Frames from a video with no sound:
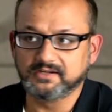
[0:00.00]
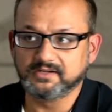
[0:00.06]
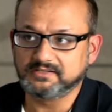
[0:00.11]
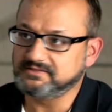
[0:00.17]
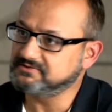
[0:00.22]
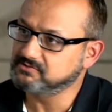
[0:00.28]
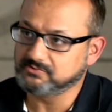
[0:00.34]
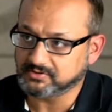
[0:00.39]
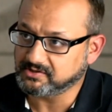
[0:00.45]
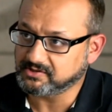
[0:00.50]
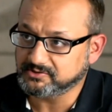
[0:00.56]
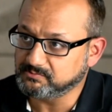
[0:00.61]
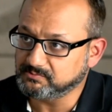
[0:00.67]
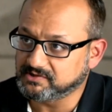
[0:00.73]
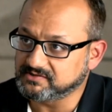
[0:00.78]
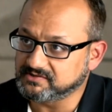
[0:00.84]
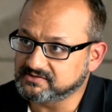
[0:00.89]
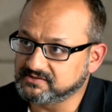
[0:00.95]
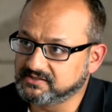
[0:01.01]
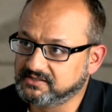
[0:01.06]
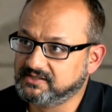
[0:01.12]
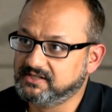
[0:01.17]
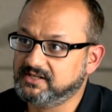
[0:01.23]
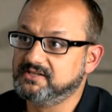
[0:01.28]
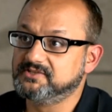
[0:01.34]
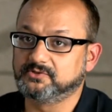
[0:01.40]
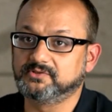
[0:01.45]
It is not anomalous.
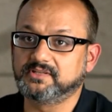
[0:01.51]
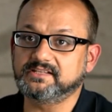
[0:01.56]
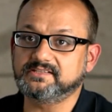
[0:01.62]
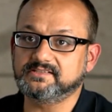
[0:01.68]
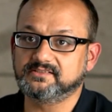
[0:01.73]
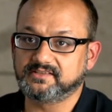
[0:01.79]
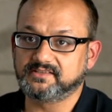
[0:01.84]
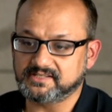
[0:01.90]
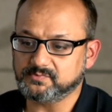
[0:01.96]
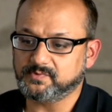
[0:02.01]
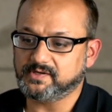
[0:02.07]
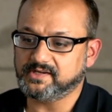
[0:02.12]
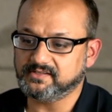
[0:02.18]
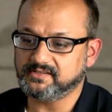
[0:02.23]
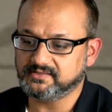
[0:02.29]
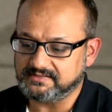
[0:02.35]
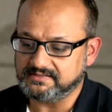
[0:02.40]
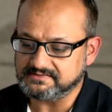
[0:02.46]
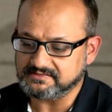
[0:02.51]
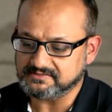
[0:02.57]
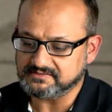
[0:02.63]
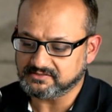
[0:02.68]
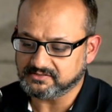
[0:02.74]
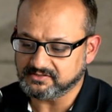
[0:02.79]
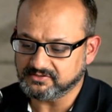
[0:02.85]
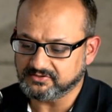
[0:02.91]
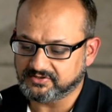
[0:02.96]
So that's why there is a
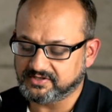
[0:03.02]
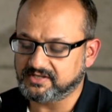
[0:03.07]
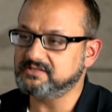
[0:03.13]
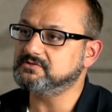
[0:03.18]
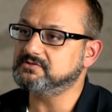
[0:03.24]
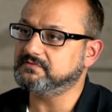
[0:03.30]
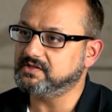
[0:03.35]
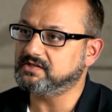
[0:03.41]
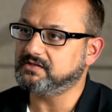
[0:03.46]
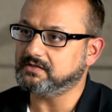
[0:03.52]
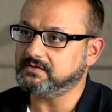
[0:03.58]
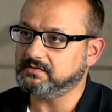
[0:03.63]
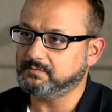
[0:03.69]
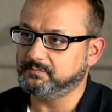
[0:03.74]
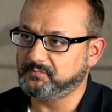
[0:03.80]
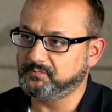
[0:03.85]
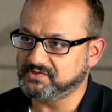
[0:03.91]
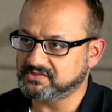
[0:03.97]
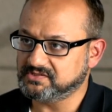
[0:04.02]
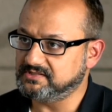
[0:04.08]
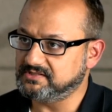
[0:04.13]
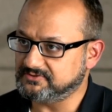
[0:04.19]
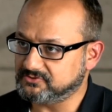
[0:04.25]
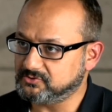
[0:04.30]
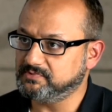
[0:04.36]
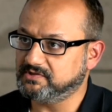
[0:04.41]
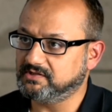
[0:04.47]
certain range of data which needs
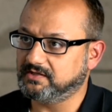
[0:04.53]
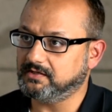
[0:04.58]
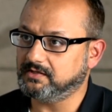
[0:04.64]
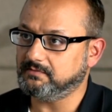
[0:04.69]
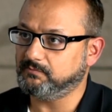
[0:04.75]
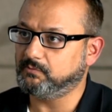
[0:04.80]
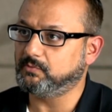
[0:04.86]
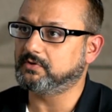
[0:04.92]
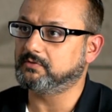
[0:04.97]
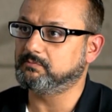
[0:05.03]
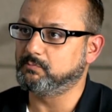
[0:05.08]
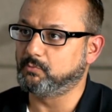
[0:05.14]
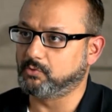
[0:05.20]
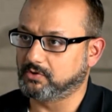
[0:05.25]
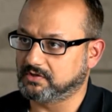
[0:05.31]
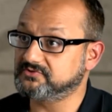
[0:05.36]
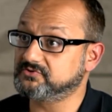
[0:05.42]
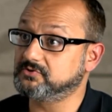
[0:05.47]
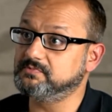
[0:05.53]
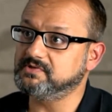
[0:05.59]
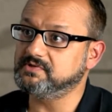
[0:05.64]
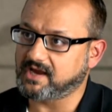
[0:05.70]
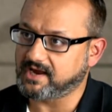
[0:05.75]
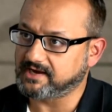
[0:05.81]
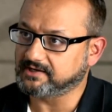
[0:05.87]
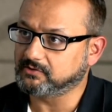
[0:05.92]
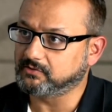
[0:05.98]
to be there for models to be
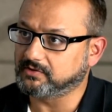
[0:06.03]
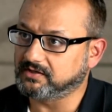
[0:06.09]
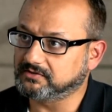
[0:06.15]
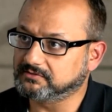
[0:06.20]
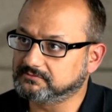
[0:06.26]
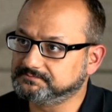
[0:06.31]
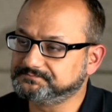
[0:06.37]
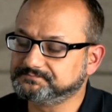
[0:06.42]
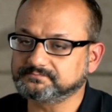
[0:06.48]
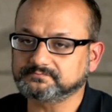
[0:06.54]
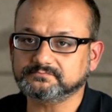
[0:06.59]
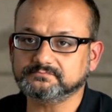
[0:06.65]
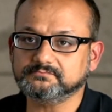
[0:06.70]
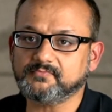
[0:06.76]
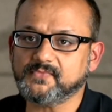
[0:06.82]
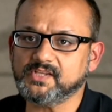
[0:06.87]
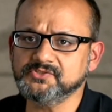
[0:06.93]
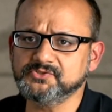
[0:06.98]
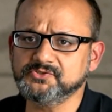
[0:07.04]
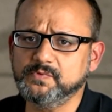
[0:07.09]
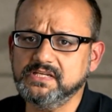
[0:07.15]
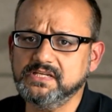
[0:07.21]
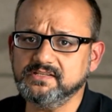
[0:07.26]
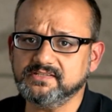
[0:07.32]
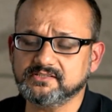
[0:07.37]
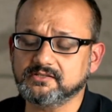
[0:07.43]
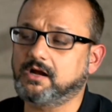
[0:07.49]
accurate. So
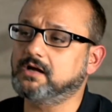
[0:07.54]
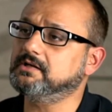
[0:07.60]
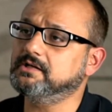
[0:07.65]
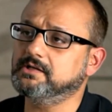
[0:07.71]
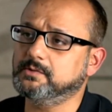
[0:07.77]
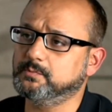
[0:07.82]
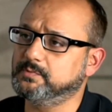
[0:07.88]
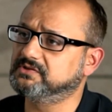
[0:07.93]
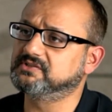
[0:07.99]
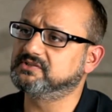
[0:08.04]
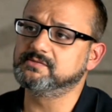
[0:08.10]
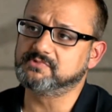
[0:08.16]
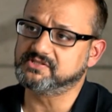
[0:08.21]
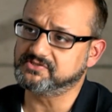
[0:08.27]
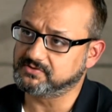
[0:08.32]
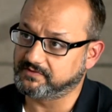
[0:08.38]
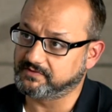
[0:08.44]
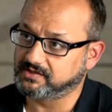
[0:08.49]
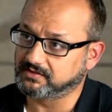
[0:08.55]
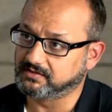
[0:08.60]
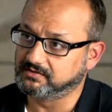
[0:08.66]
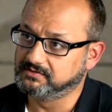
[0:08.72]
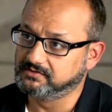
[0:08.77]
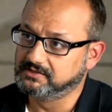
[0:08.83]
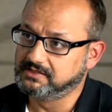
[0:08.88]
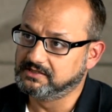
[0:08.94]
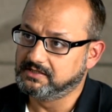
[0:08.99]
we started with 3 months of data,
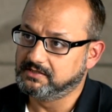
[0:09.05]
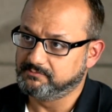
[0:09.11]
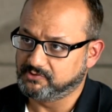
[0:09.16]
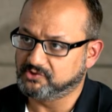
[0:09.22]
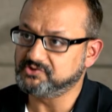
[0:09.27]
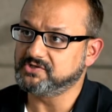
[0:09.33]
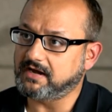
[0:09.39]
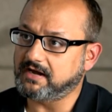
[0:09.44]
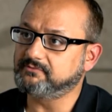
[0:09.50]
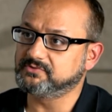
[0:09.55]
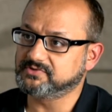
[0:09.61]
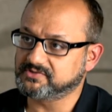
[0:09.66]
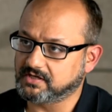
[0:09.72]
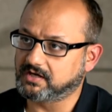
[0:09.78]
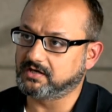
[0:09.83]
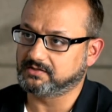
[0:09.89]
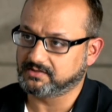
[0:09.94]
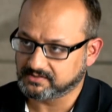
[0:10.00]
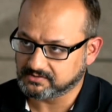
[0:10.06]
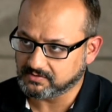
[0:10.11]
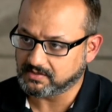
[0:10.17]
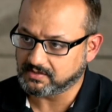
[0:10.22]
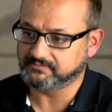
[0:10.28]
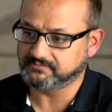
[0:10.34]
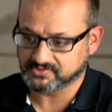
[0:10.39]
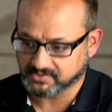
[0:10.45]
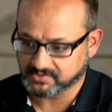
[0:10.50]
because you have to start, like you
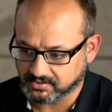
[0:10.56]
have to start